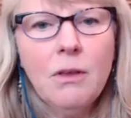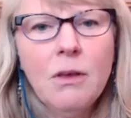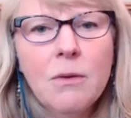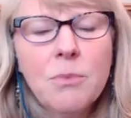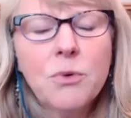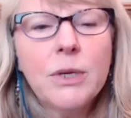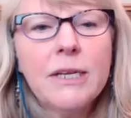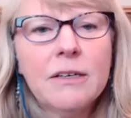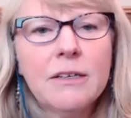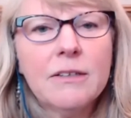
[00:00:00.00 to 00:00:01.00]
But when it
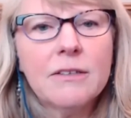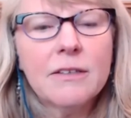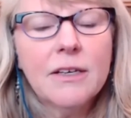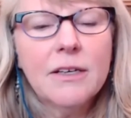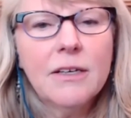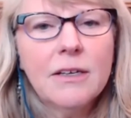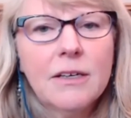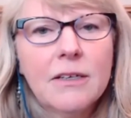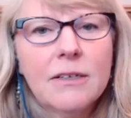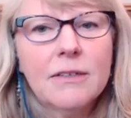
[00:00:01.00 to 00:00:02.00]
does,
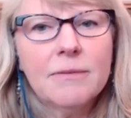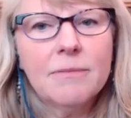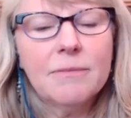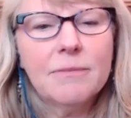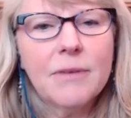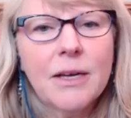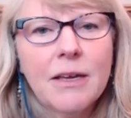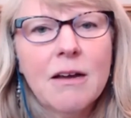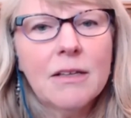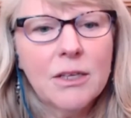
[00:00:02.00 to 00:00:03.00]
I
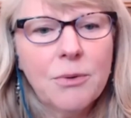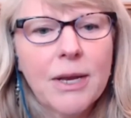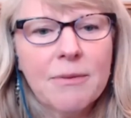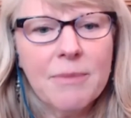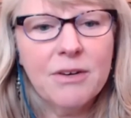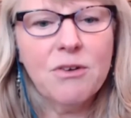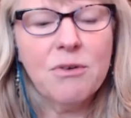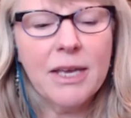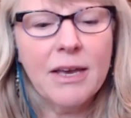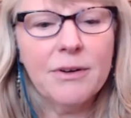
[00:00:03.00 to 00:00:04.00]
highly recommend
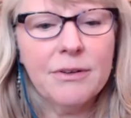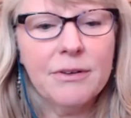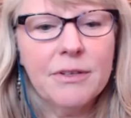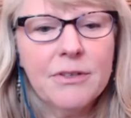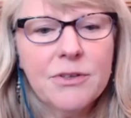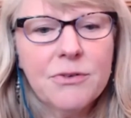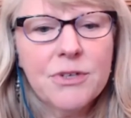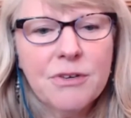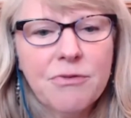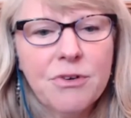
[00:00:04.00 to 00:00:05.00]
going out and
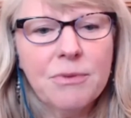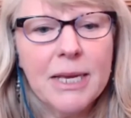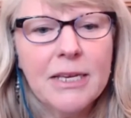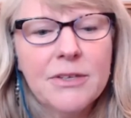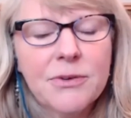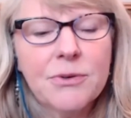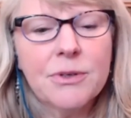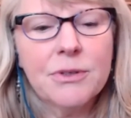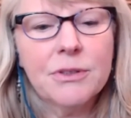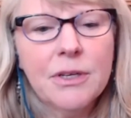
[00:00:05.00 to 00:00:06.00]
searching for a Reiki
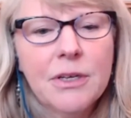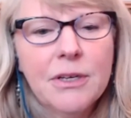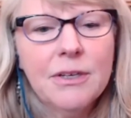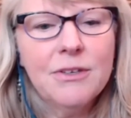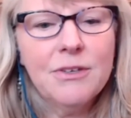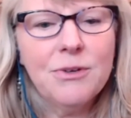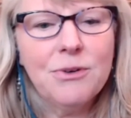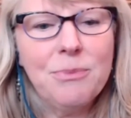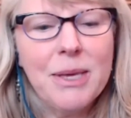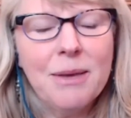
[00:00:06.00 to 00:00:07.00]
circle
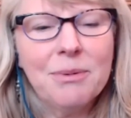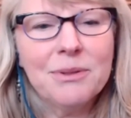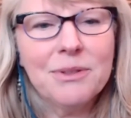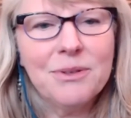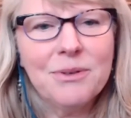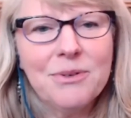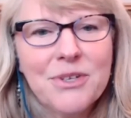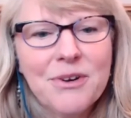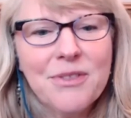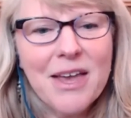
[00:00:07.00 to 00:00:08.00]
to be able to
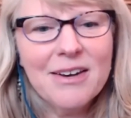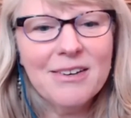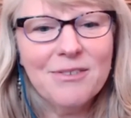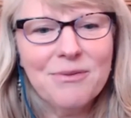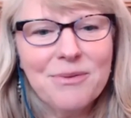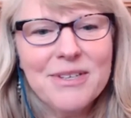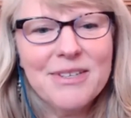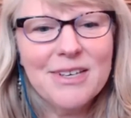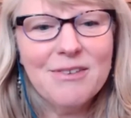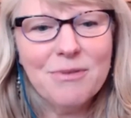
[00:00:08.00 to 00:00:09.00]
share that and
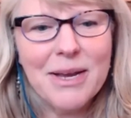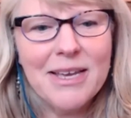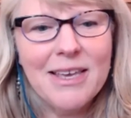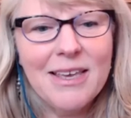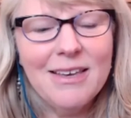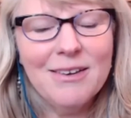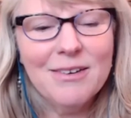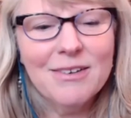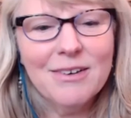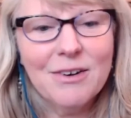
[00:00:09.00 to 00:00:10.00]
receive Reiki
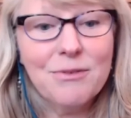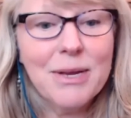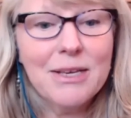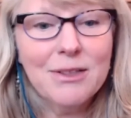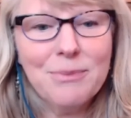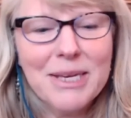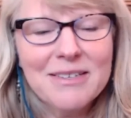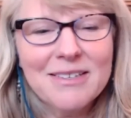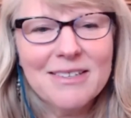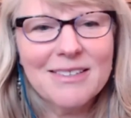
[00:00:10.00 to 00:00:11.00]
on a regular
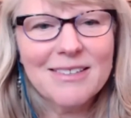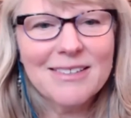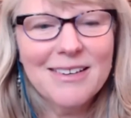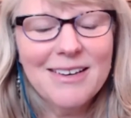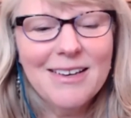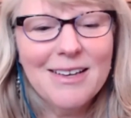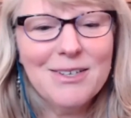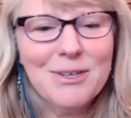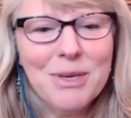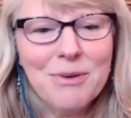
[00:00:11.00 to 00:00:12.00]
basis and
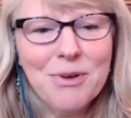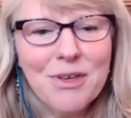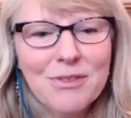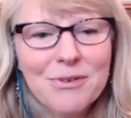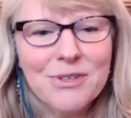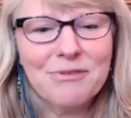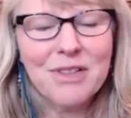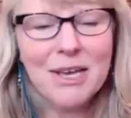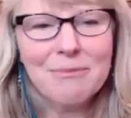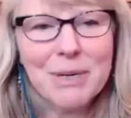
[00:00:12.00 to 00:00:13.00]
to be with others of
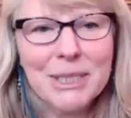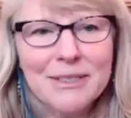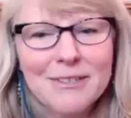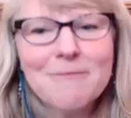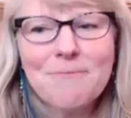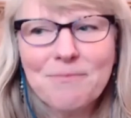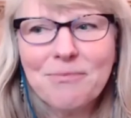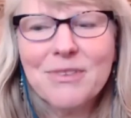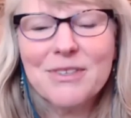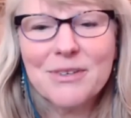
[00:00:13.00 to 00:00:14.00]
like mind.
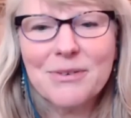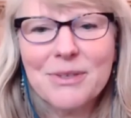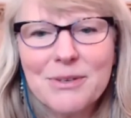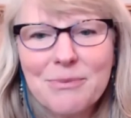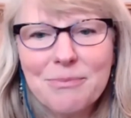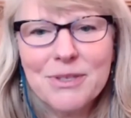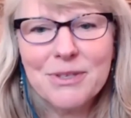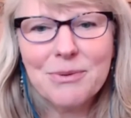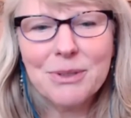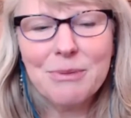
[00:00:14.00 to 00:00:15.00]
So it's
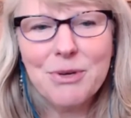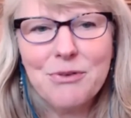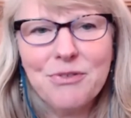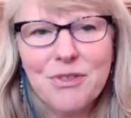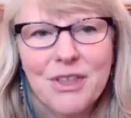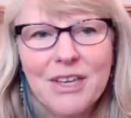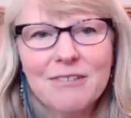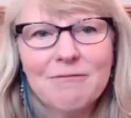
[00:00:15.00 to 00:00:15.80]
a really beautiful thing.